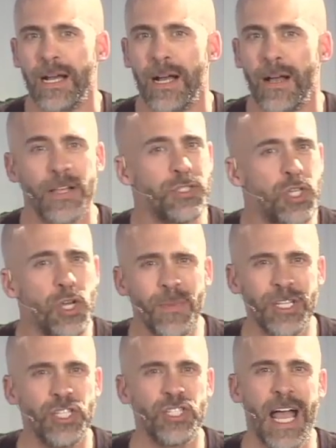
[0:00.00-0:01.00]
That's too
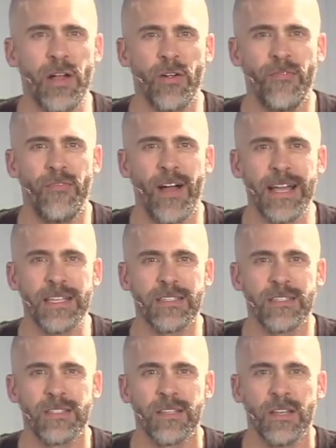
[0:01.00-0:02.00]
much
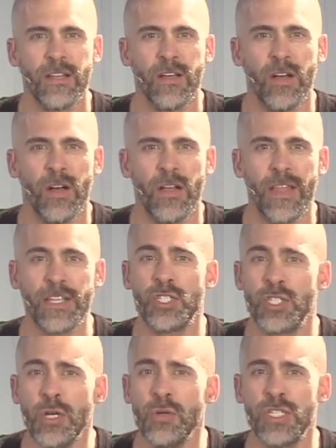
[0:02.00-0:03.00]
sacrifice. That's
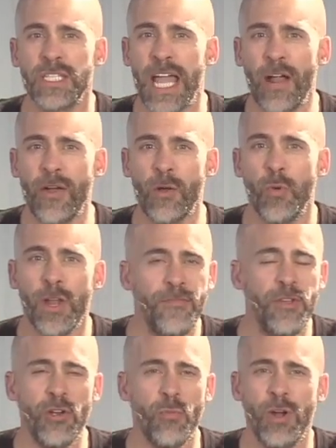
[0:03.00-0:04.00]
too scary. What if
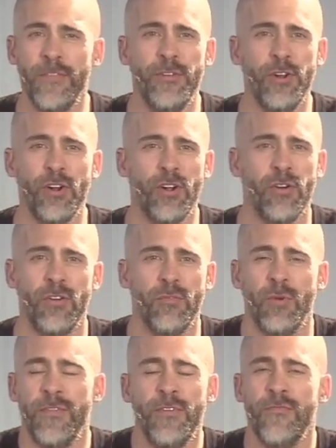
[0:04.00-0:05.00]

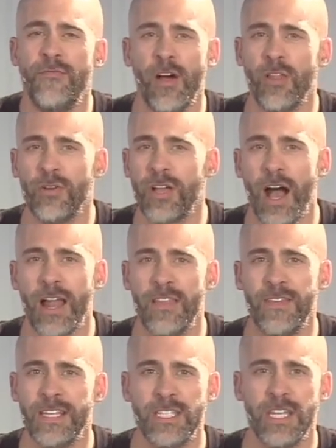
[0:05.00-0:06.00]
you follow God in
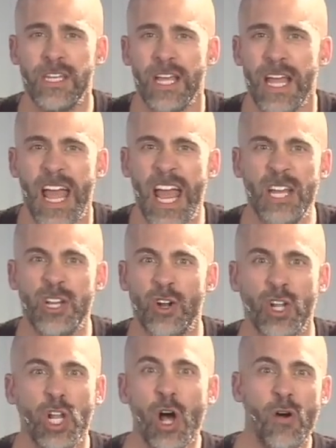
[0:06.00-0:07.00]
this and you're
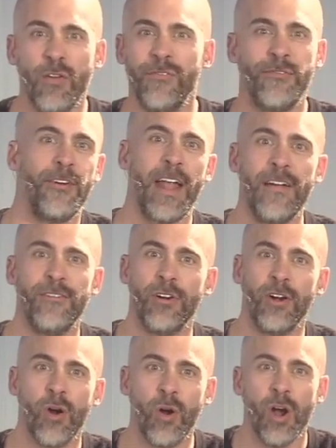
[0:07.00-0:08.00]
alone forever?
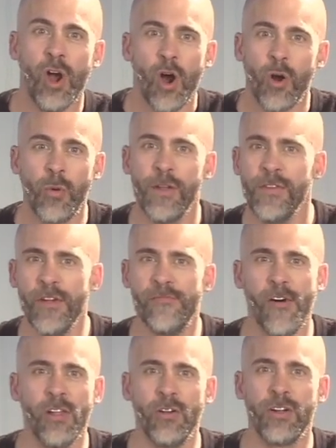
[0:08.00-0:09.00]
Or what if you
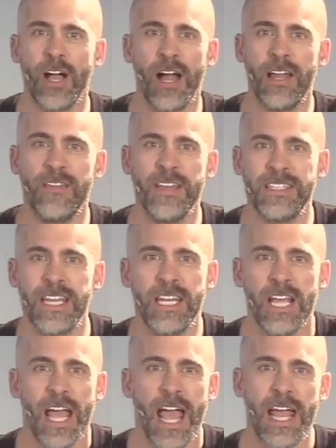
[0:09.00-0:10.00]
follow God in this and
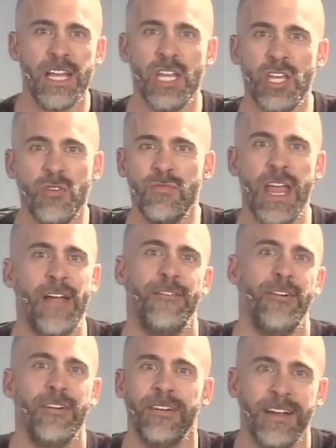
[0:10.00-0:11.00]
you
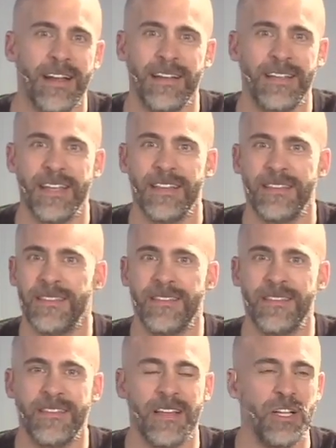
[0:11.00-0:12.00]
never get a